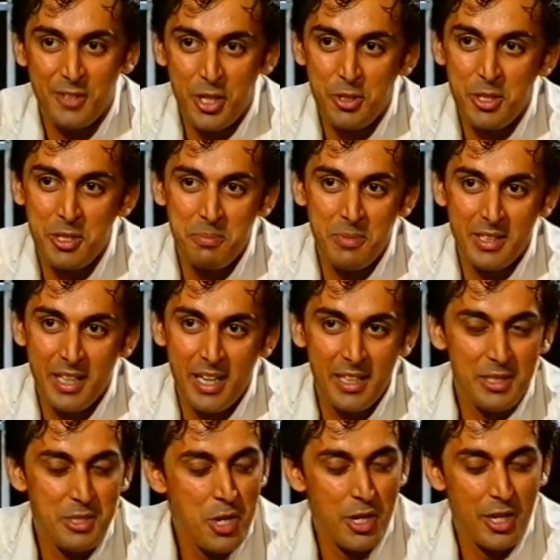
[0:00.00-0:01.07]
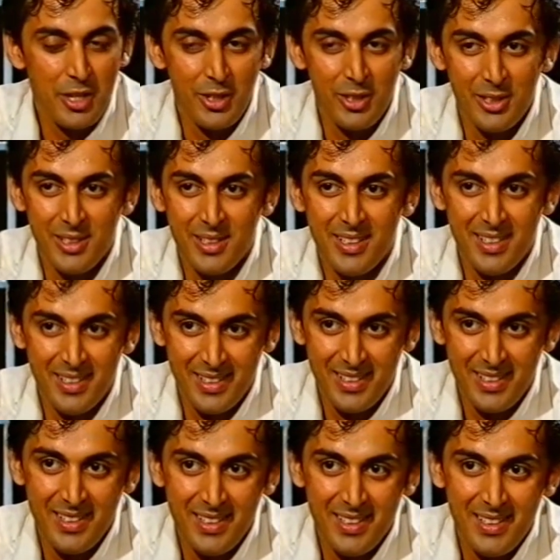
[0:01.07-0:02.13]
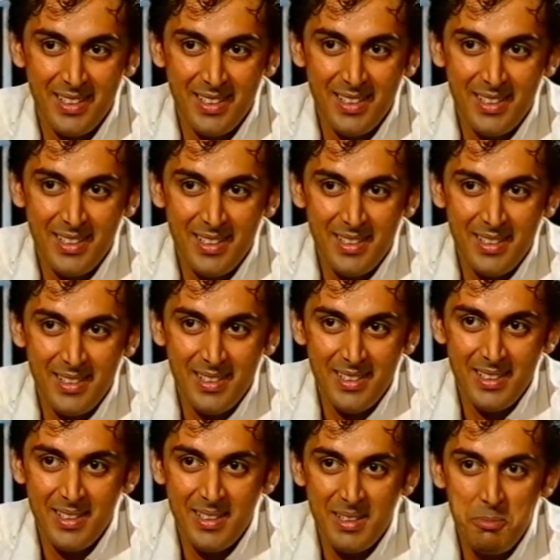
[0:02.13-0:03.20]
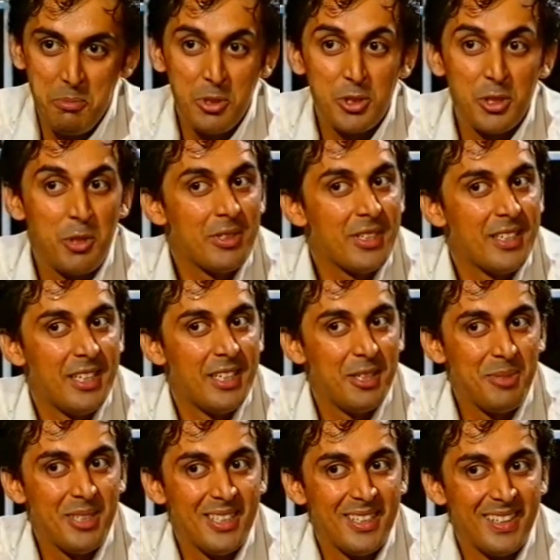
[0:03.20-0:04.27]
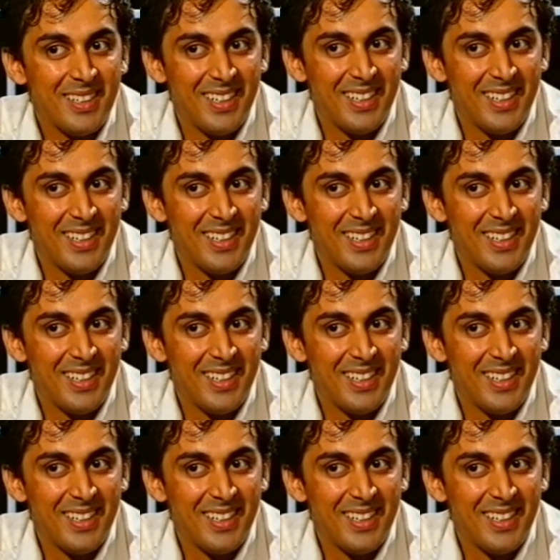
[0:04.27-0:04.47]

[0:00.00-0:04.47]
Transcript: Not at all? That. Not at all. But you do it in the bathroom regularly? Because no one can hear me.